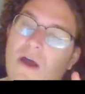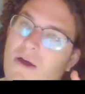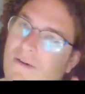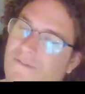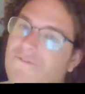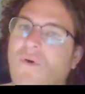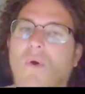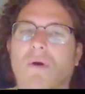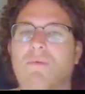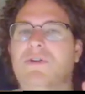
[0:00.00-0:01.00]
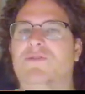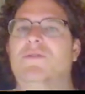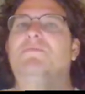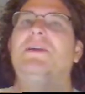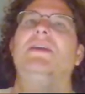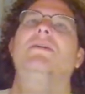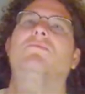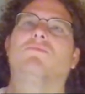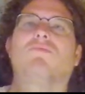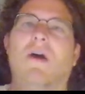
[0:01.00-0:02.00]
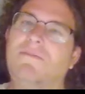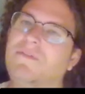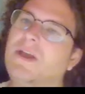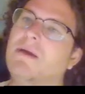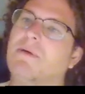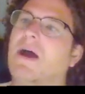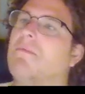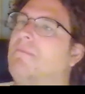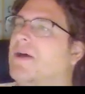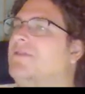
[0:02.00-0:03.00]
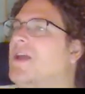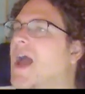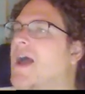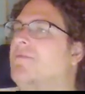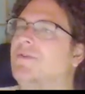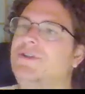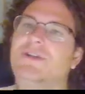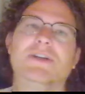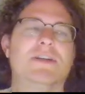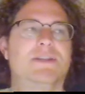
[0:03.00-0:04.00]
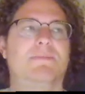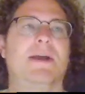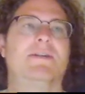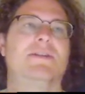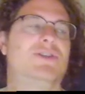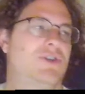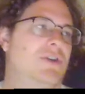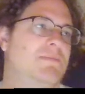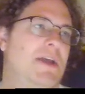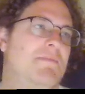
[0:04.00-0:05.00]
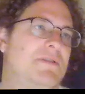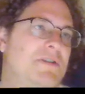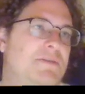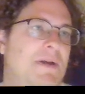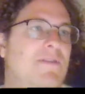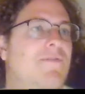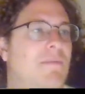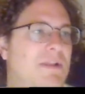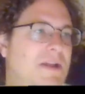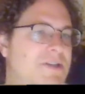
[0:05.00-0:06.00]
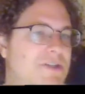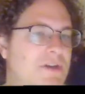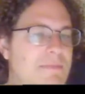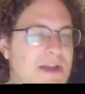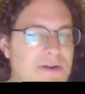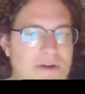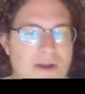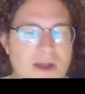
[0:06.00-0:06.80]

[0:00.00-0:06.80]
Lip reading: 4, which would be roughly about the average you could expect, should it be able to expect from a legendary banner.